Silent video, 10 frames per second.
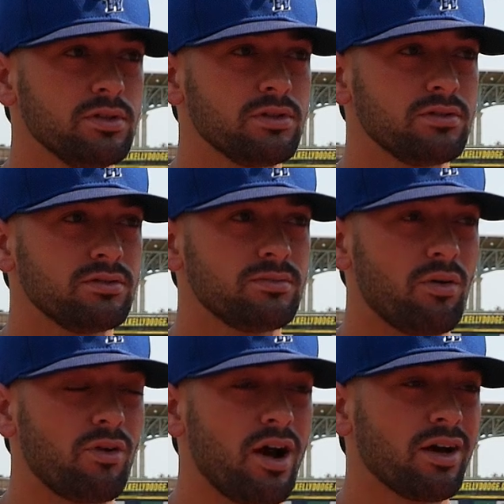is my
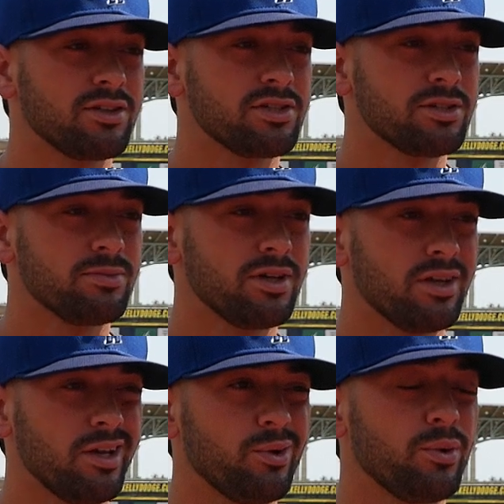rock, and she's
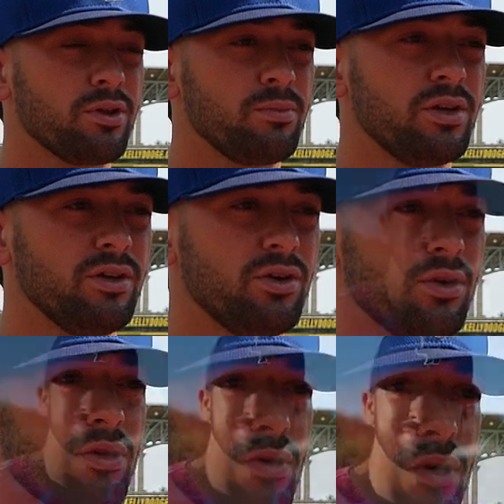been there with me, you
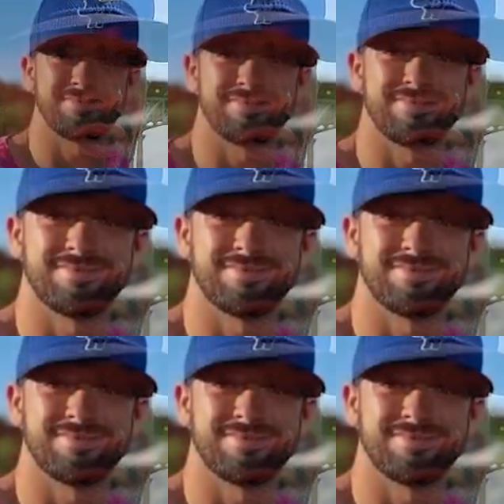know, through it all.